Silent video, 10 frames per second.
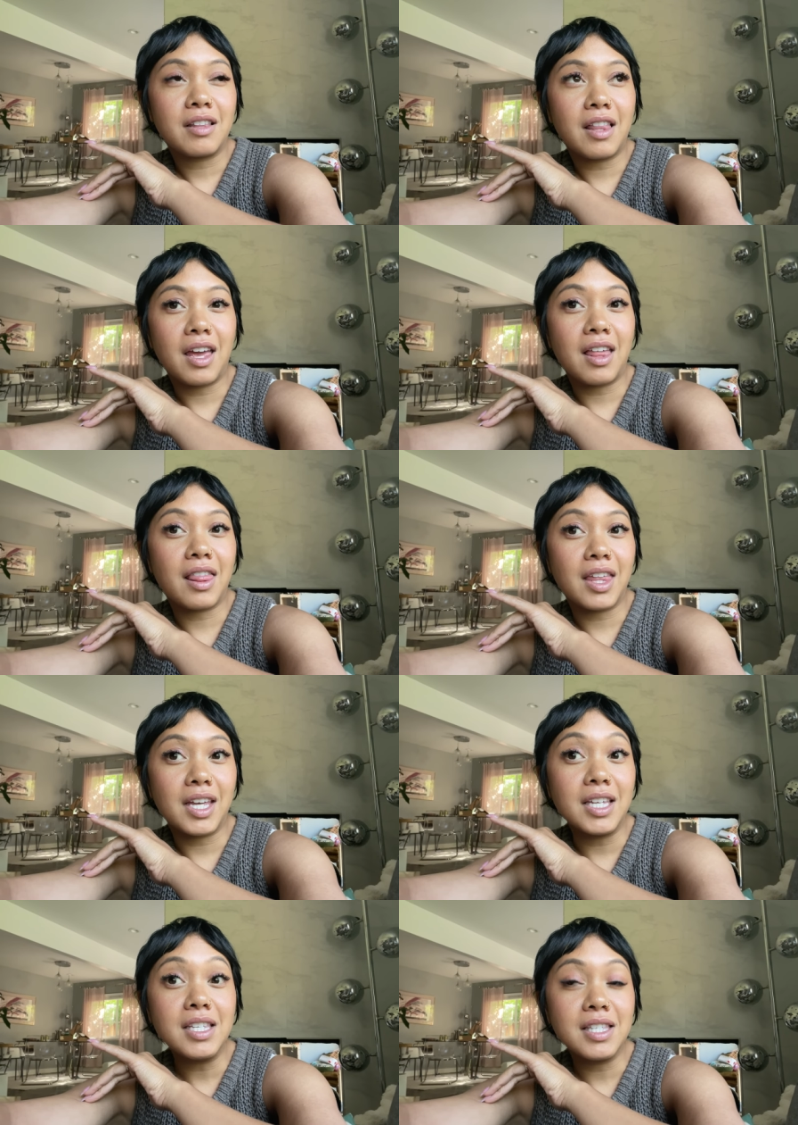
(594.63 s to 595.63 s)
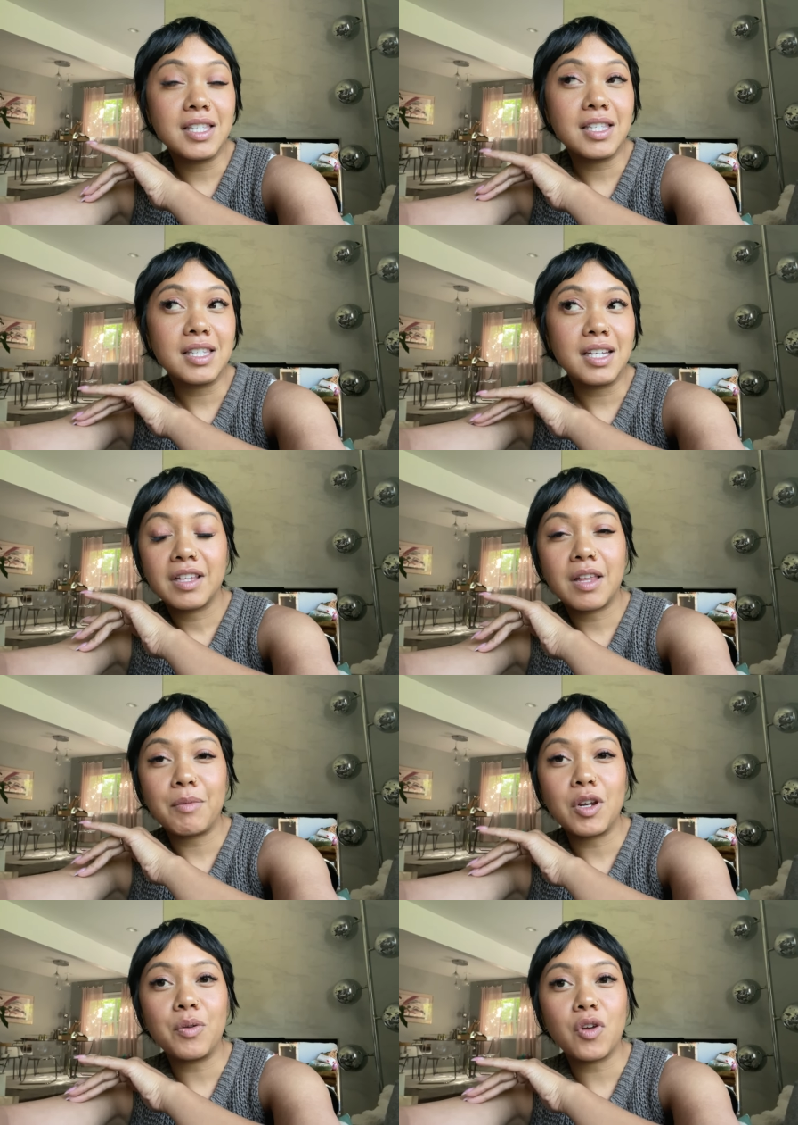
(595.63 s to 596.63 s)
like this let me
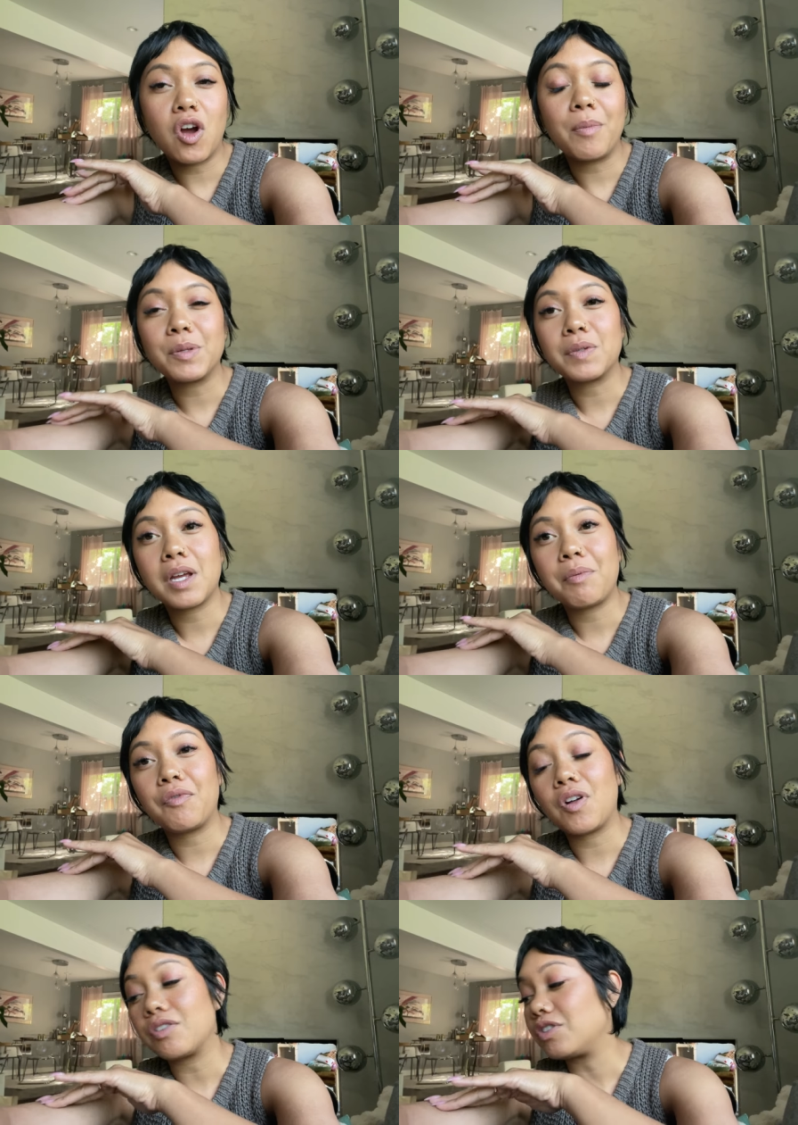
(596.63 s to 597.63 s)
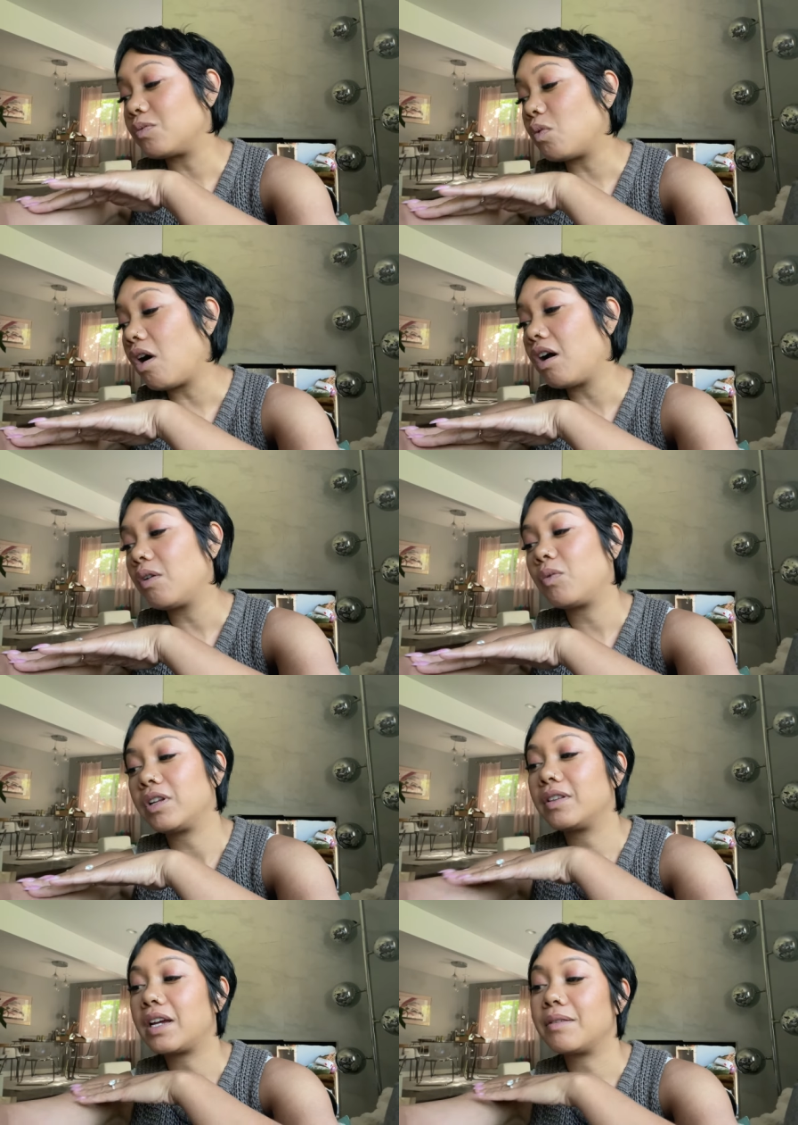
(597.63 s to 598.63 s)
know in the comments what type of vlogs you want, what
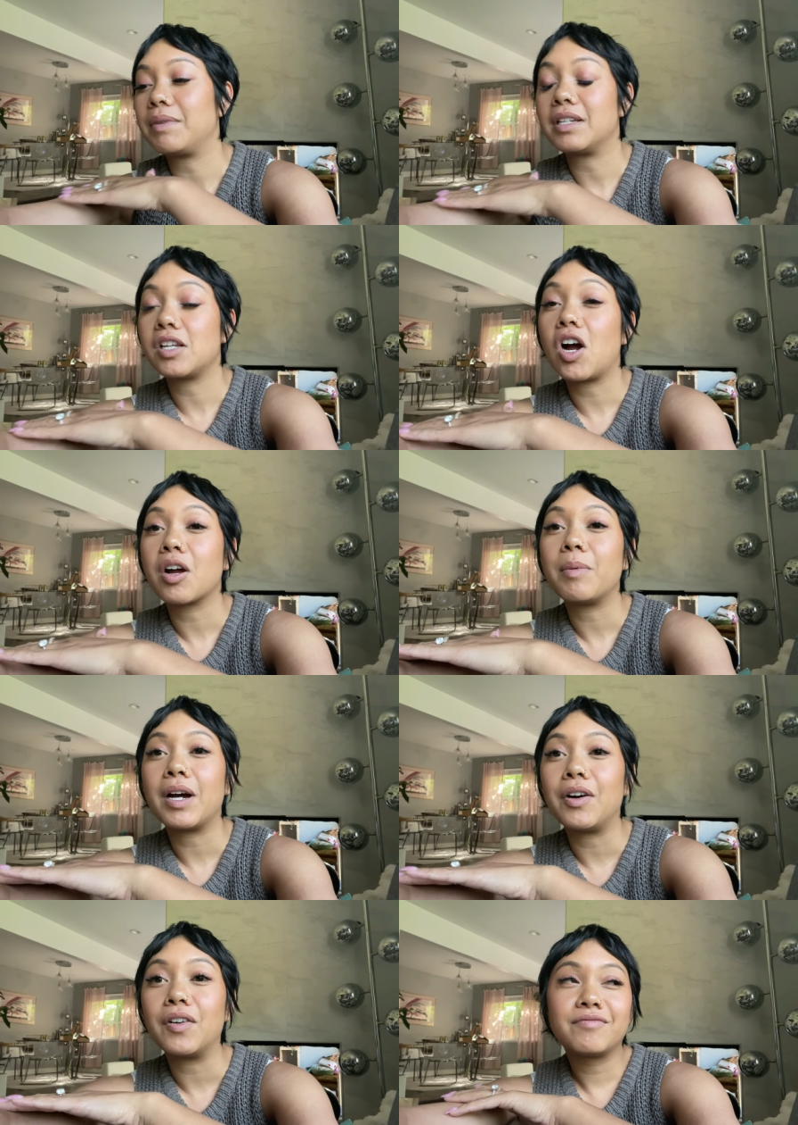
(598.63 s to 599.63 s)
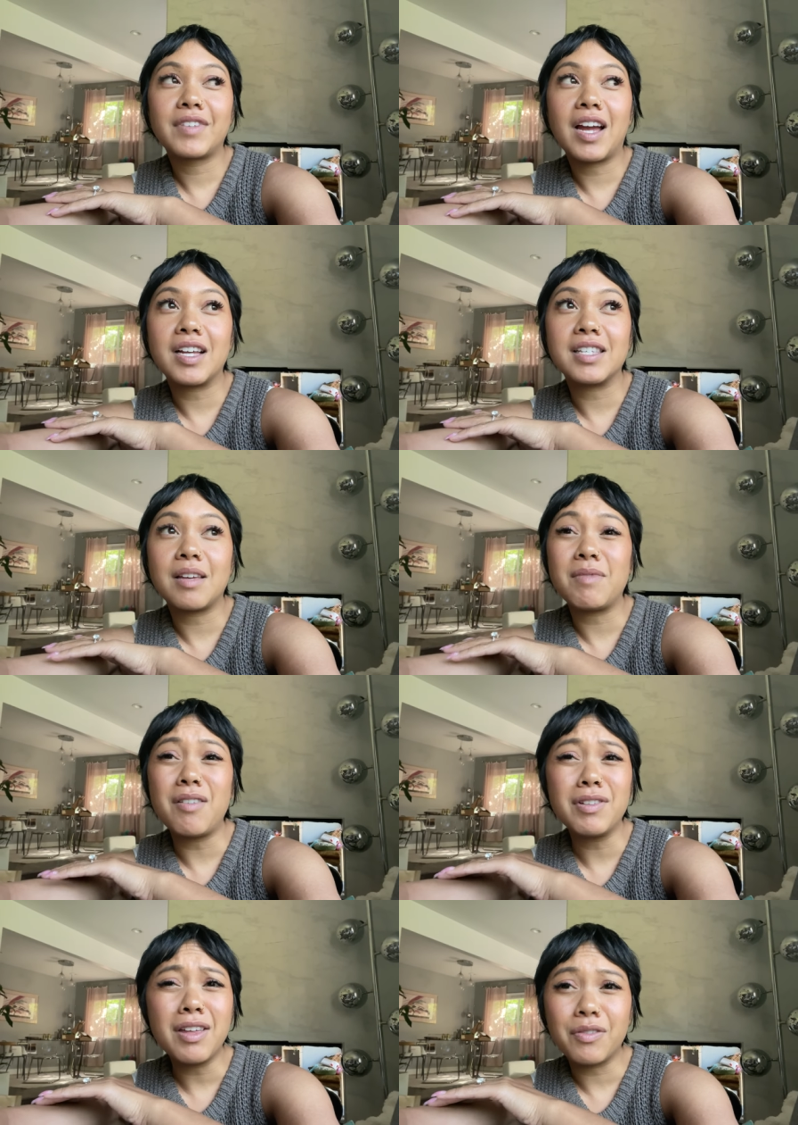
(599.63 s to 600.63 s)
you'd like me to talk about, because I'm not
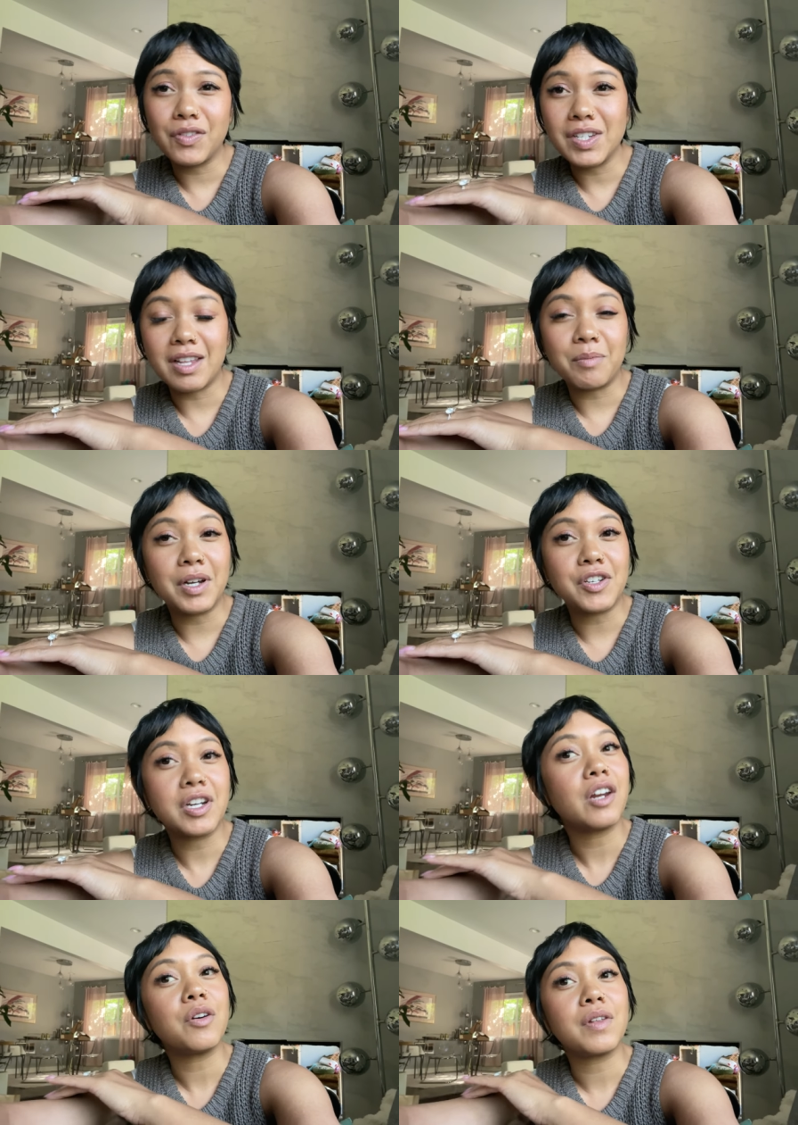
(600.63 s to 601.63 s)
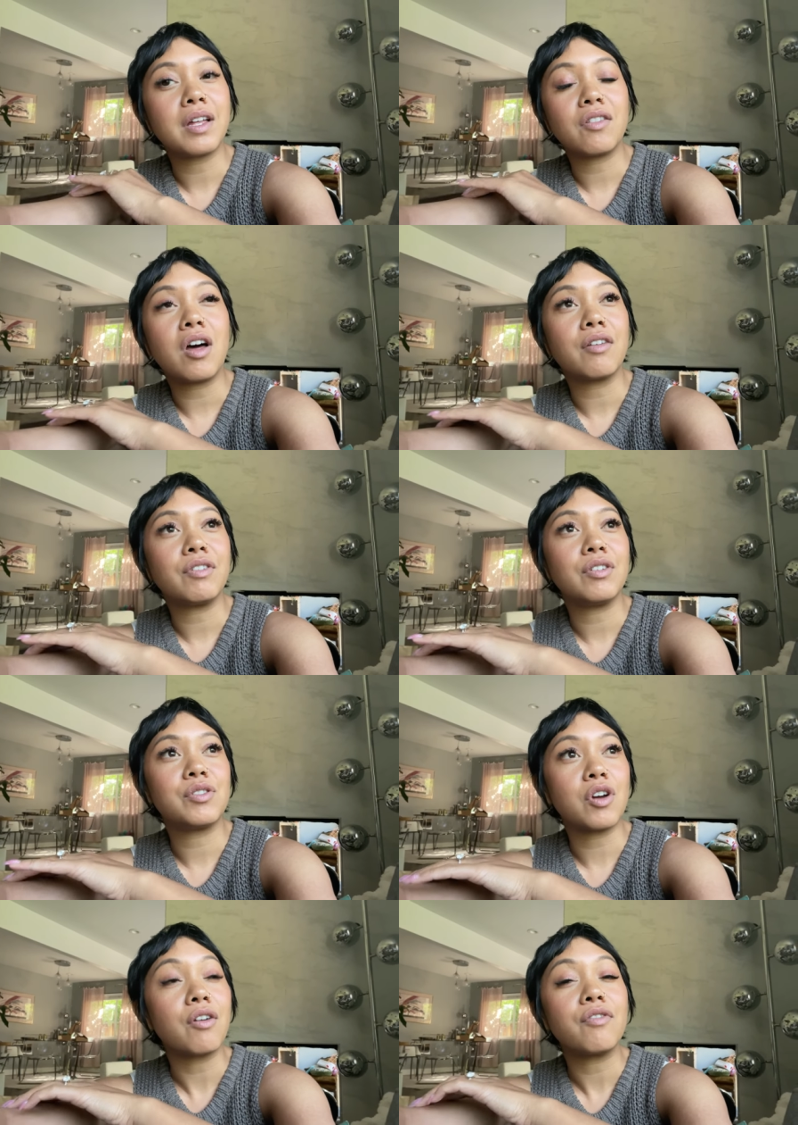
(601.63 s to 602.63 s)
really thrifting that much. And I know that a lot of you started